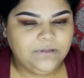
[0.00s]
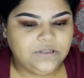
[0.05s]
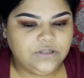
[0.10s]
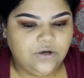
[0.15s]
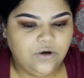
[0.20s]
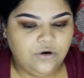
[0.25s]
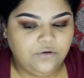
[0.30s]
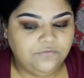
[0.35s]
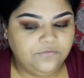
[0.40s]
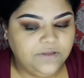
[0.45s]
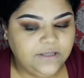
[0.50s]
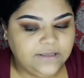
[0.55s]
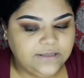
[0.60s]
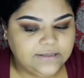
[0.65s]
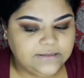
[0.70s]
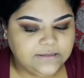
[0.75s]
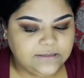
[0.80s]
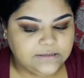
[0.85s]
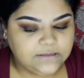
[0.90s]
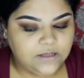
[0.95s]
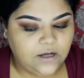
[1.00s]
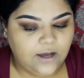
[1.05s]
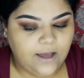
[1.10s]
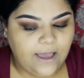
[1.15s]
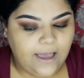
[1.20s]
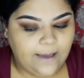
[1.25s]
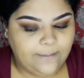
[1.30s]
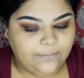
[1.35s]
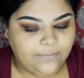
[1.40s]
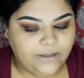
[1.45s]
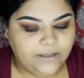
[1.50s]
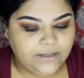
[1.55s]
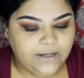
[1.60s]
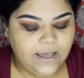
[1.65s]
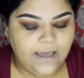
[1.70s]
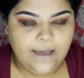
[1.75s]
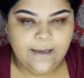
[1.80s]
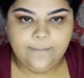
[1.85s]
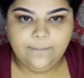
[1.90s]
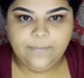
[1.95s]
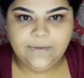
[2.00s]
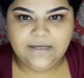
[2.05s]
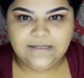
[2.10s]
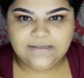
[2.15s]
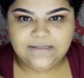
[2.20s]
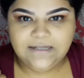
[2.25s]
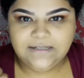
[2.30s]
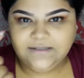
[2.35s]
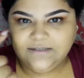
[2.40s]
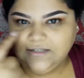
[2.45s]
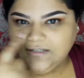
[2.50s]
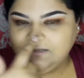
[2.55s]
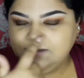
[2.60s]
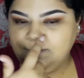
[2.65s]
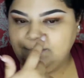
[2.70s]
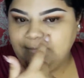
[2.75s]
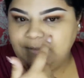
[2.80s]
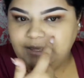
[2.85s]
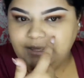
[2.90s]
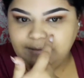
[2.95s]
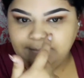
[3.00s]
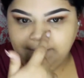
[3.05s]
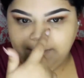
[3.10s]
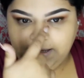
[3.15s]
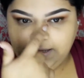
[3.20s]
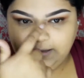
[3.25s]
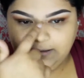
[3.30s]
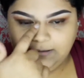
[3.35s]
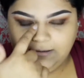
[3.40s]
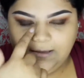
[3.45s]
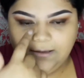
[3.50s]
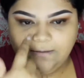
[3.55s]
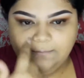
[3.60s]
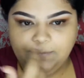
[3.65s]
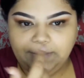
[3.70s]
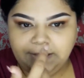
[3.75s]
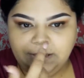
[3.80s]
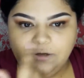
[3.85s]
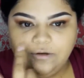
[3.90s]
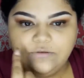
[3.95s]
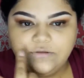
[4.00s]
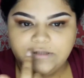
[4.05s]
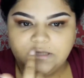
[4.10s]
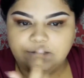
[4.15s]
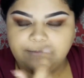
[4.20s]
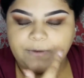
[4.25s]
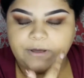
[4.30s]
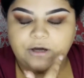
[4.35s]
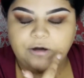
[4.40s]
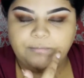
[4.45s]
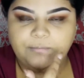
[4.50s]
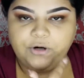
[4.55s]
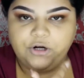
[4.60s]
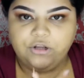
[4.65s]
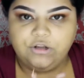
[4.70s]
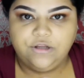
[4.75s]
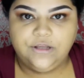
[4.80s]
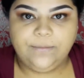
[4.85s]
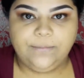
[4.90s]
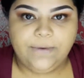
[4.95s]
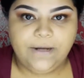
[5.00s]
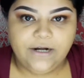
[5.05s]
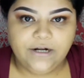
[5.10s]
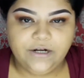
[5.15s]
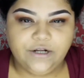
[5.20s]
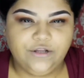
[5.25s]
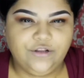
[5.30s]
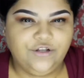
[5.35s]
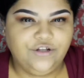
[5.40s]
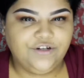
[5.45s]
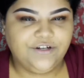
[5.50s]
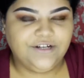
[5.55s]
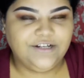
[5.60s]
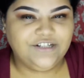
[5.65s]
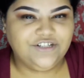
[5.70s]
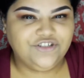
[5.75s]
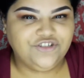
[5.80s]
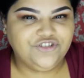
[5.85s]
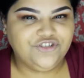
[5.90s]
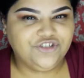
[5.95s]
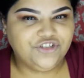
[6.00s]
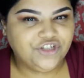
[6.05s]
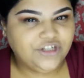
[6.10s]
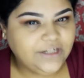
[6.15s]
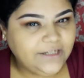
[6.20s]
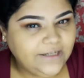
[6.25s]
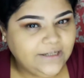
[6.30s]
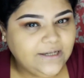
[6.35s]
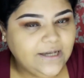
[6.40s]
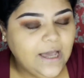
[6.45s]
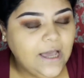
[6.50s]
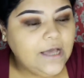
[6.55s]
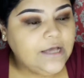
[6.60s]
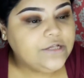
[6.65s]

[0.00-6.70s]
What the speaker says: So hopefully this does not happen, because that does make my my nose and my upper lip area look dirty.